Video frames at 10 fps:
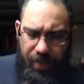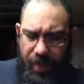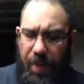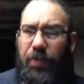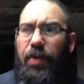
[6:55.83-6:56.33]

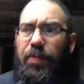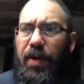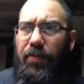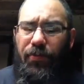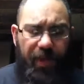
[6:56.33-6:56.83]
I'm doing a bit
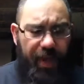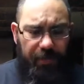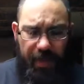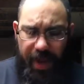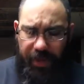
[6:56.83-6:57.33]
of a
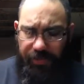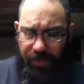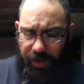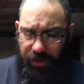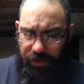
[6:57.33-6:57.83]
flashback as
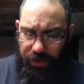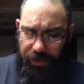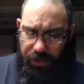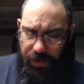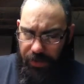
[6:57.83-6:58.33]
far as
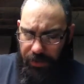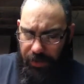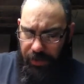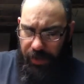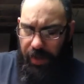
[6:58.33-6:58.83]
juice goes.